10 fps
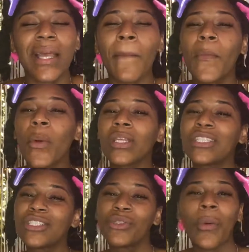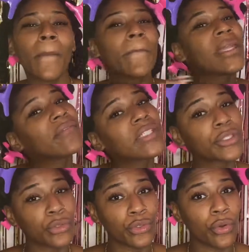I'm going to do a bit of a
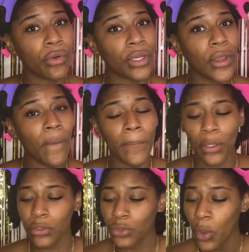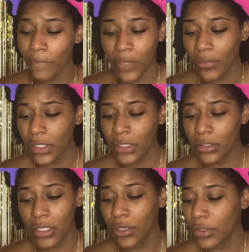tutorial, but also I'm very
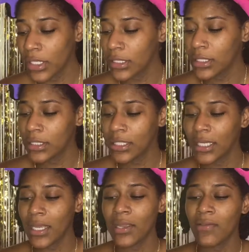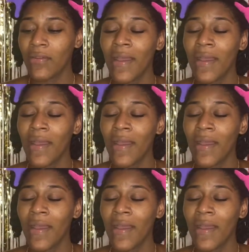curious to see if